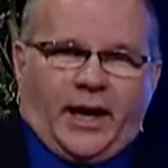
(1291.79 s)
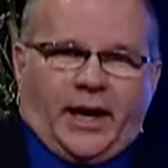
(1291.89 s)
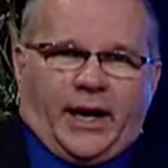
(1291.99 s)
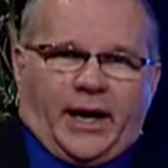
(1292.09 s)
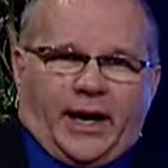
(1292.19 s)

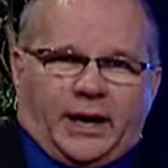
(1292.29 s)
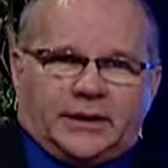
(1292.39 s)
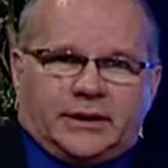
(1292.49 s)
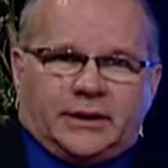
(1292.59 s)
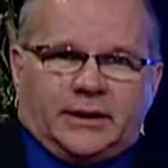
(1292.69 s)

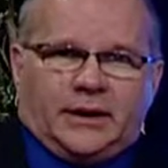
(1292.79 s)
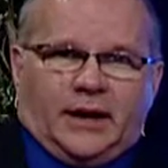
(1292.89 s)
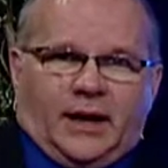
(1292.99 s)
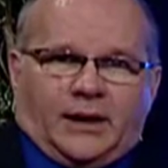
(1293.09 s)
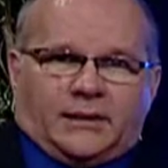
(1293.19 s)
And
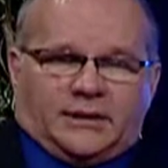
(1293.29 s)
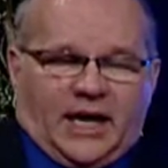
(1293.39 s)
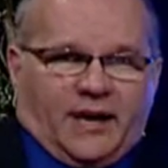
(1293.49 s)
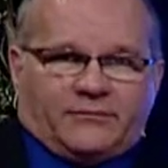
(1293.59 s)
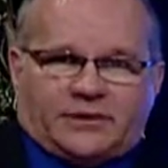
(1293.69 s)
they
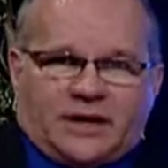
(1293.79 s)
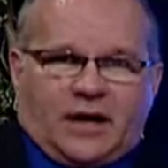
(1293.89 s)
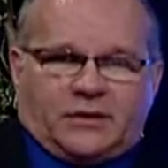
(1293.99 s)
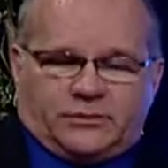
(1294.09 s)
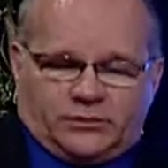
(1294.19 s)
have this
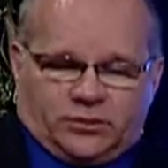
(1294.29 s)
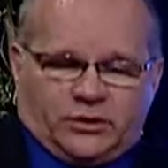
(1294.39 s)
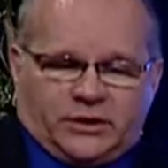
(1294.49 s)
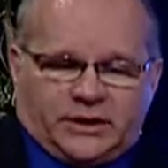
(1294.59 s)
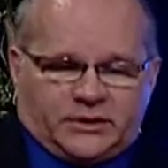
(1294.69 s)

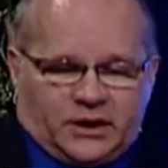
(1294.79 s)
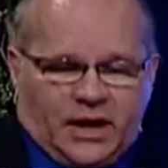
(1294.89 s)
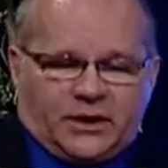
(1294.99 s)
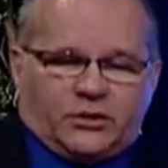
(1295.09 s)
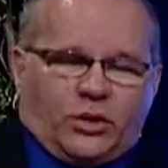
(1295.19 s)
rule that you
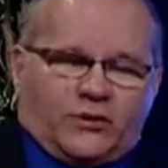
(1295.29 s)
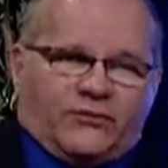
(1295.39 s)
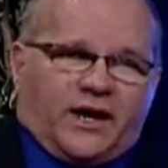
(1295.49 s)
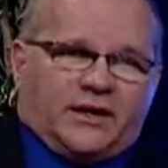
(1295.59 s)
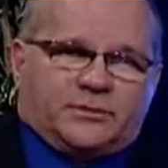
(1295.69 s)
got to
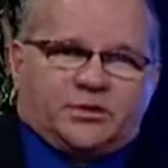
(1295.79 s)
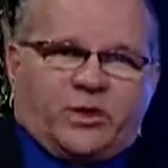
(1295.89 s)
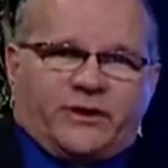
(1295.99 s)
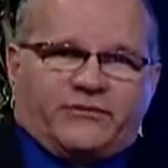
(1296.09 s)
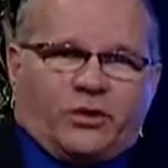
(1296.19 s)
notify them
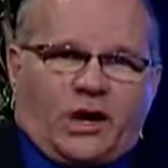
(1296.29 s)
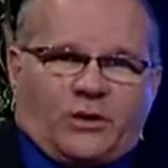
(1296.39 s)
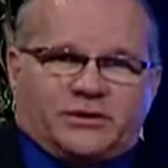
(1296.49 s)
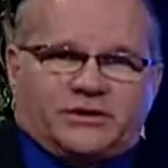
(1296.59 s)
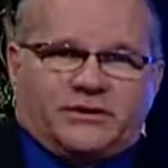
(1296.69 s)
24
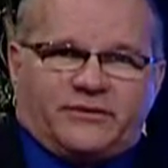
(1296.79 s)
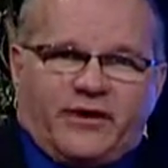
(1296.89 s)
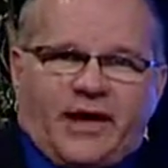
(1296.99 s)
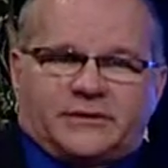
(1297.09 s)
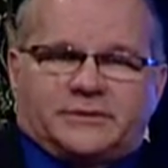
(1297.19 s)
hours in
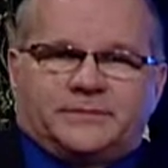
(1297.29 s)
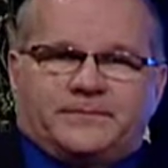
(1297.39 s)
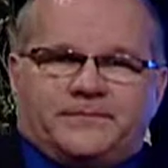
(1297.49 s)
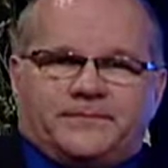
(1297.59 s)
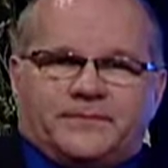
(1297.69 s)
advance.
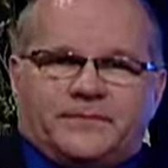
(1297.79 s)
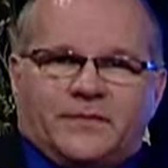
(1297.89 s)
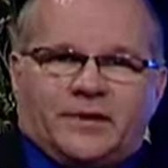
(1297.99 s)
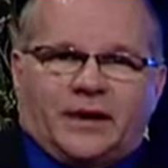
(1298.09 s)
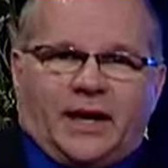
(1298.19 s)

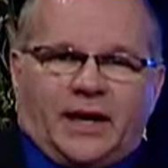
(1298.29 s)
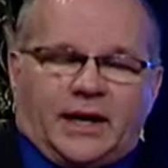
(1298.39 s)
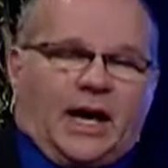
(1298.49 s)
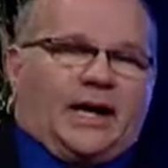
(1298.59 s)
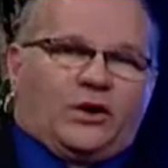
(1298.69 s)
And
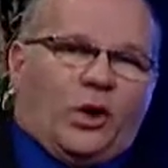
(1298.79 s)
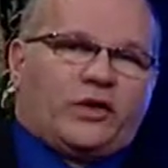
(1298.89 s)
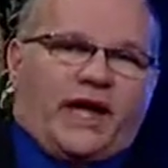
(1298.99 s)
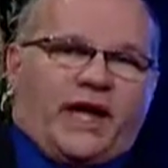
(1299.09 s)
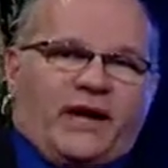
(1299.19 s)
I know
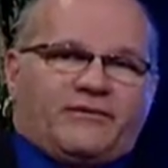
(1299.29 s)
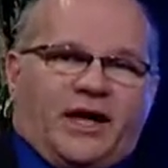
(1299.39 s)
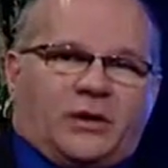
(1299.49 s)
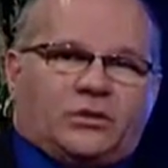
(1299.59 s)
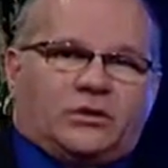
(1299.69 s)
they have
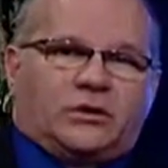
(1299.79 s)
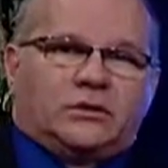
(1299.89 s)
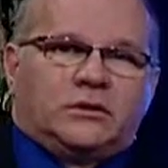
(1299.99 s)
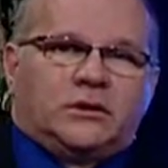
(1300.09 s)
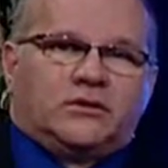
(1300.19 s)
that
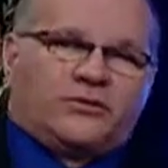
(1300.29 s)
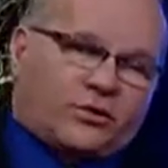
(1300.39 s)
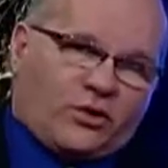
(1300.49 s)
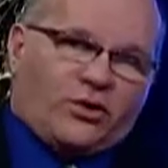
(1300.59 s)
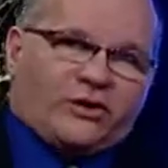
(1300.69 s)
rule for
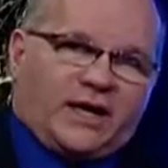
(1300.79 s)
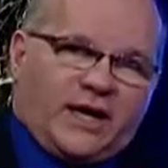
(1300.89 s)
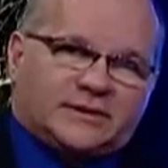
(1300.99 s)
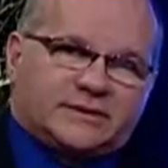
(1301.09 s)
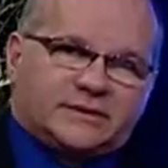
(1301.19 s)
court
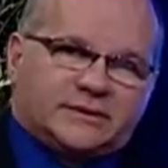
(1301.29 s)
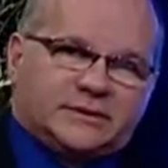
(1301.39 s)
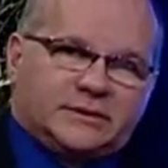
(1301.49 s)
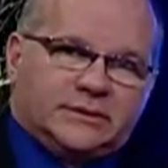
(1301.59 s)
cases.